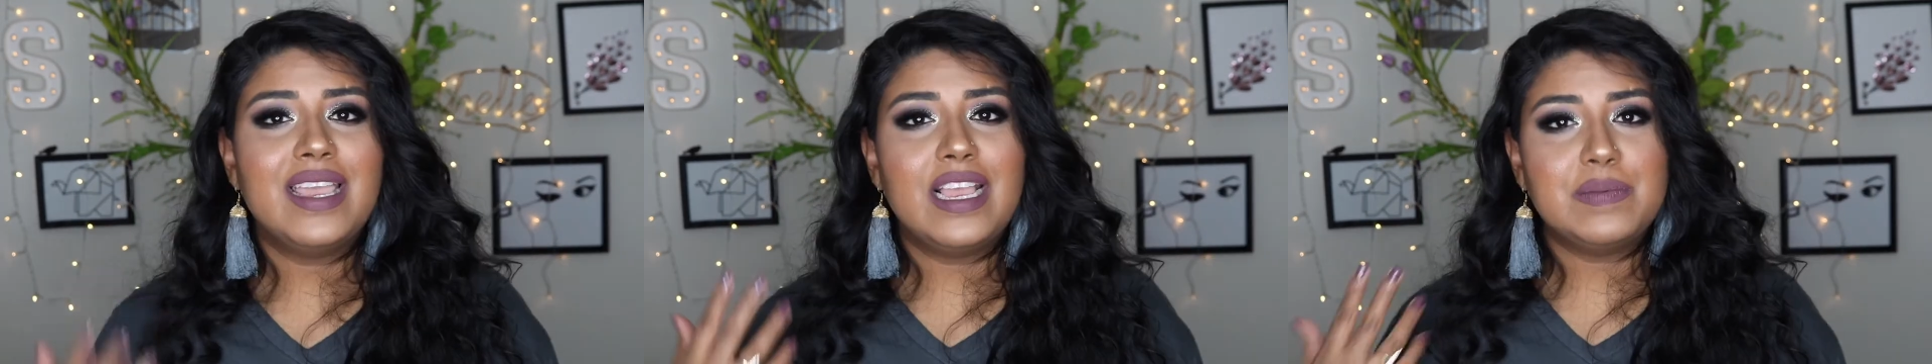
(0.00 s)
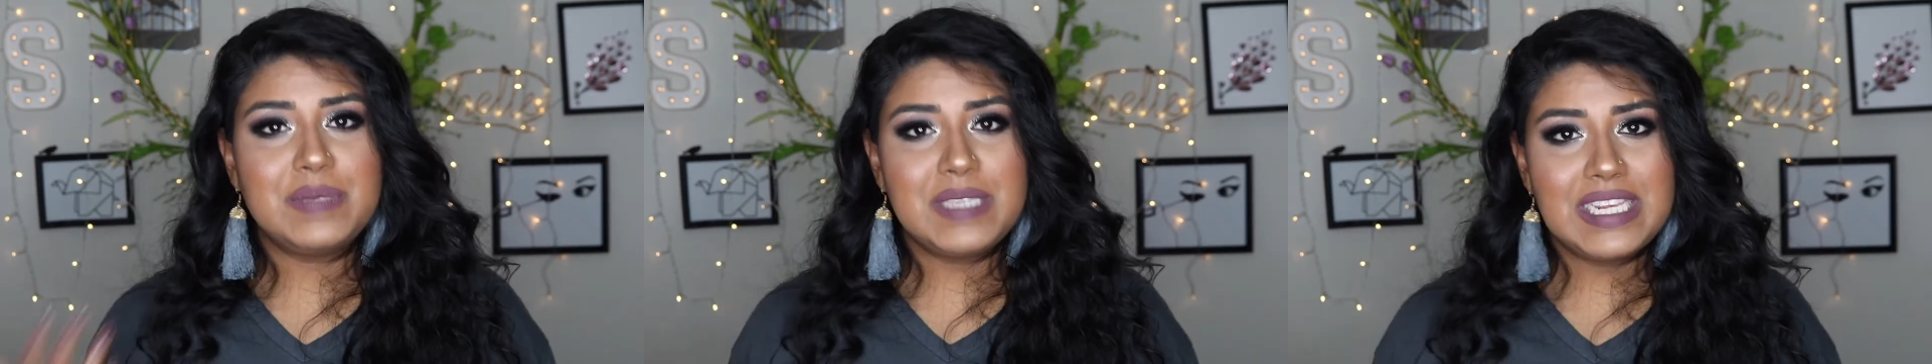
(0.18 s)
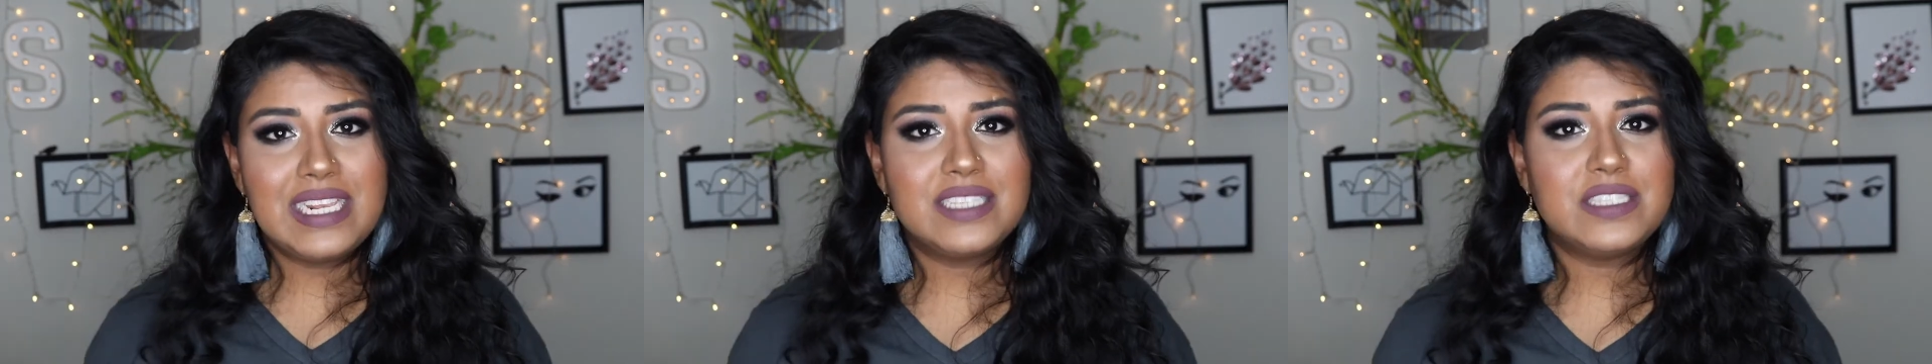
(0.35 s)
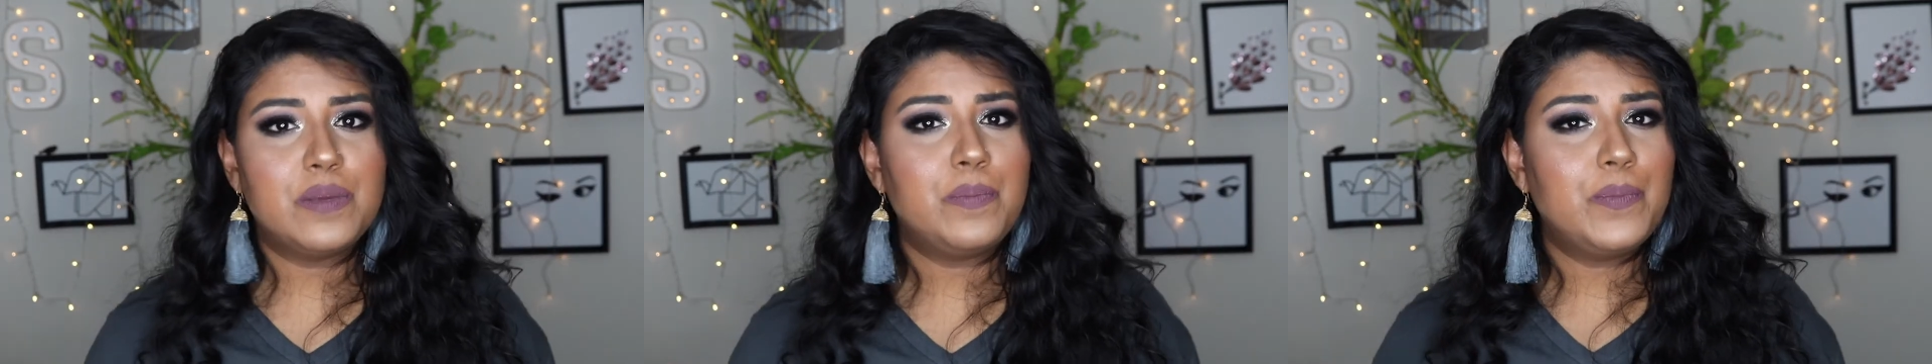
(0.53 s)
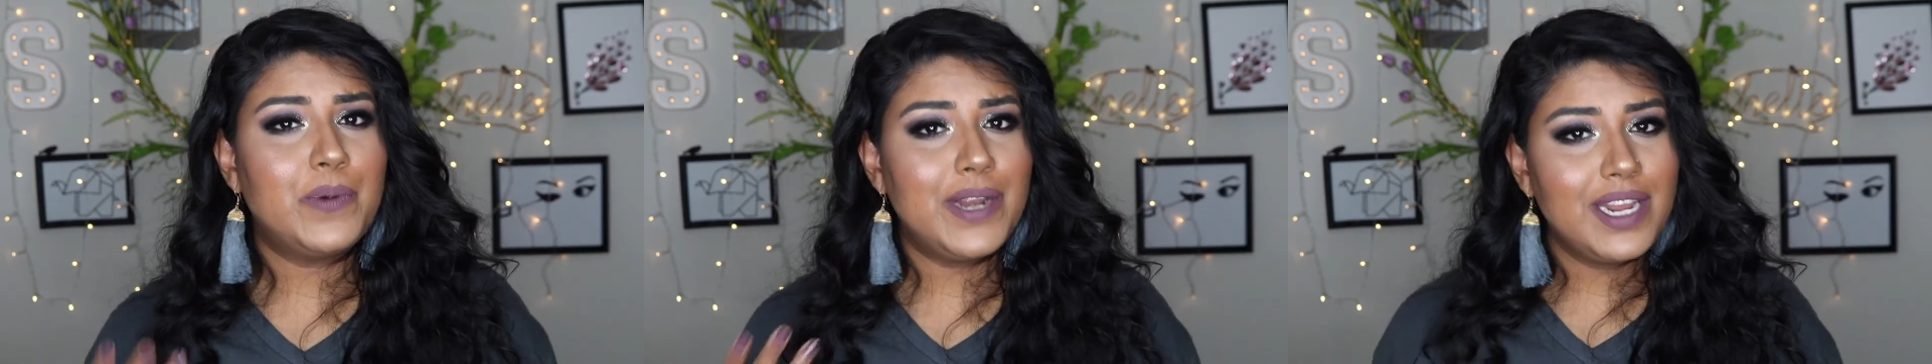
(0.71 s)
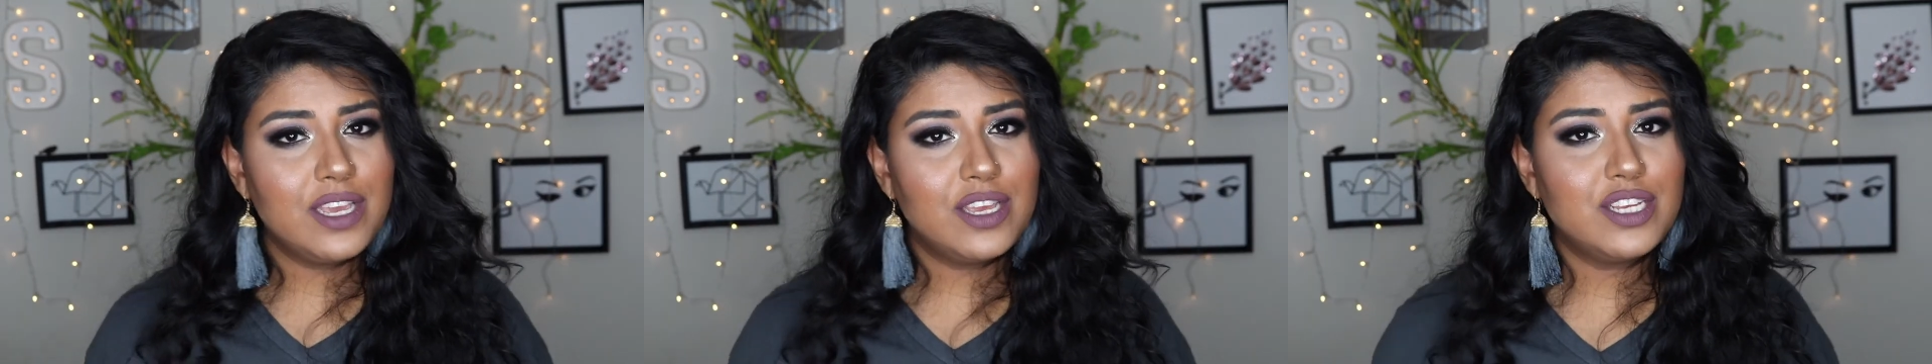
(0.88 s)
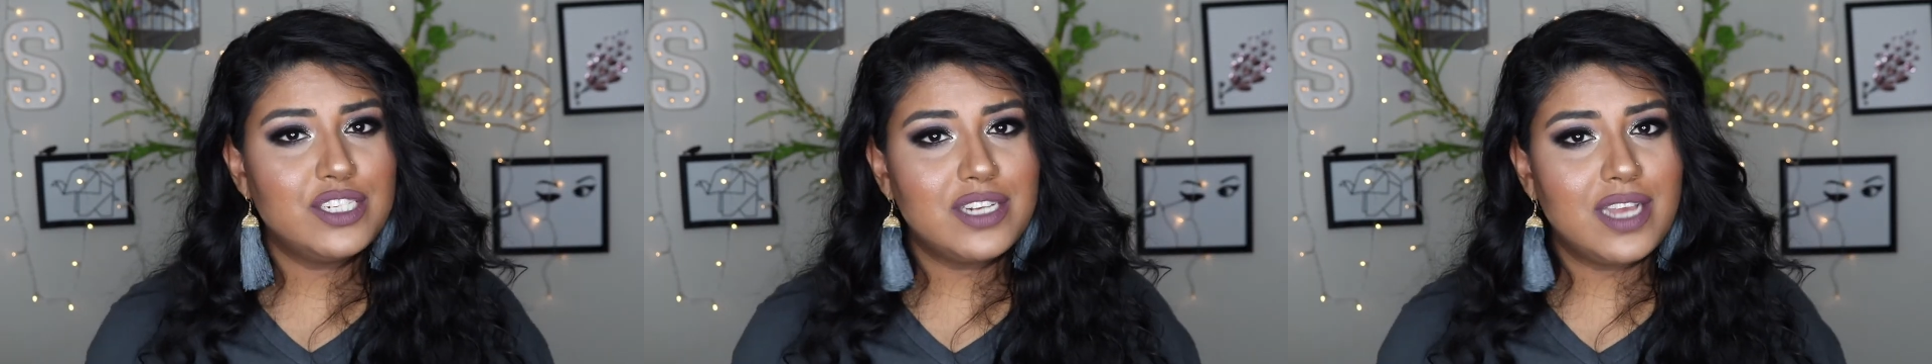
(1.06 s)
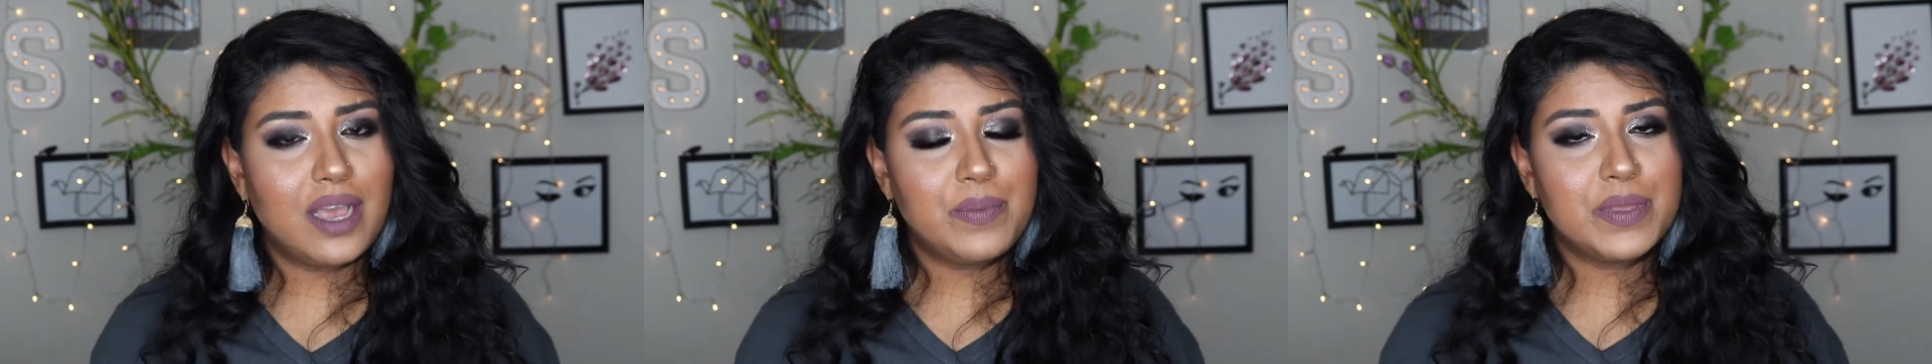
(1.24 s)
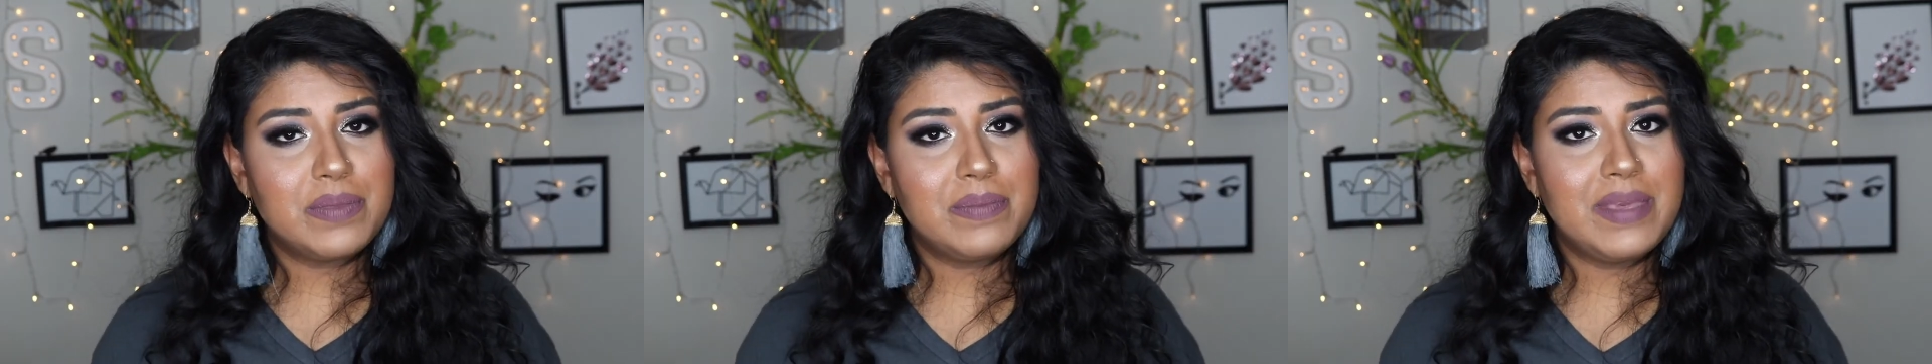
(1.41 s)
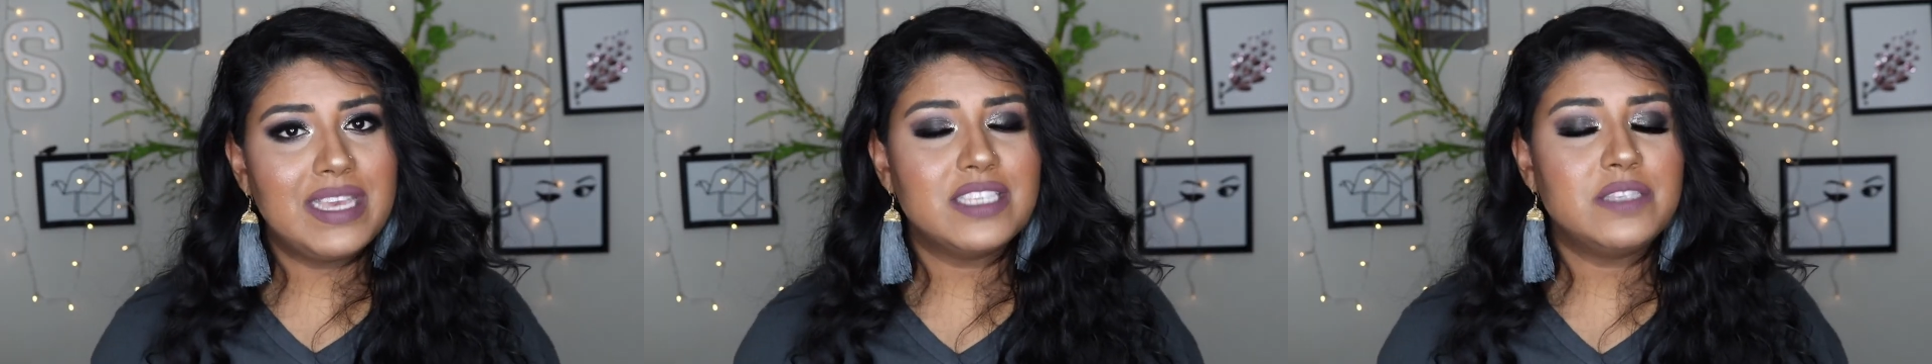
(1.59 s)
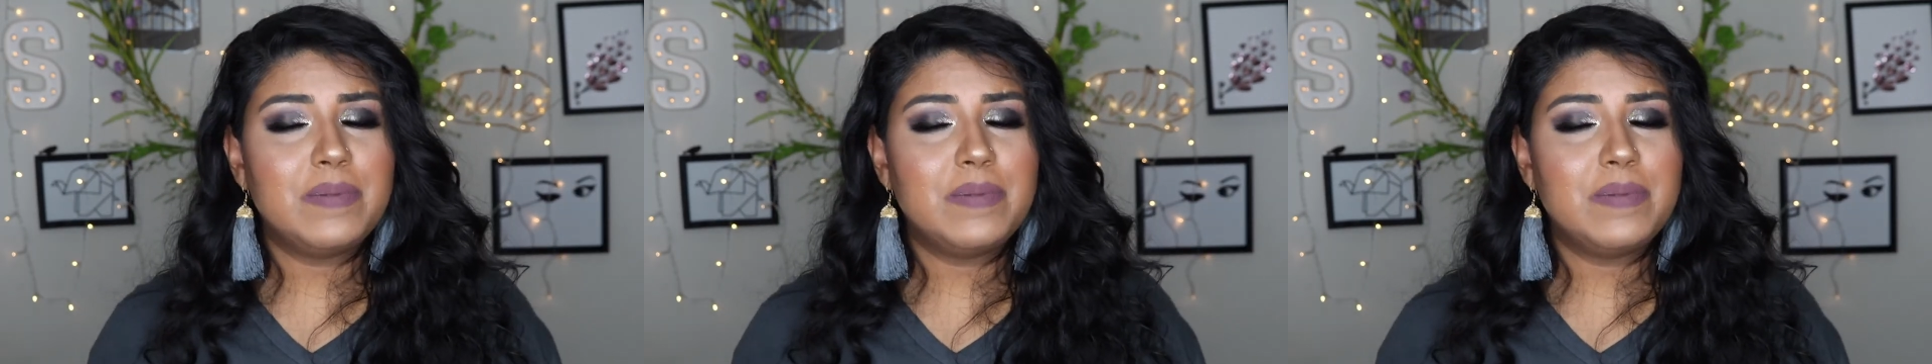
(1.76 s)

Ipsy does a pretty good job with me,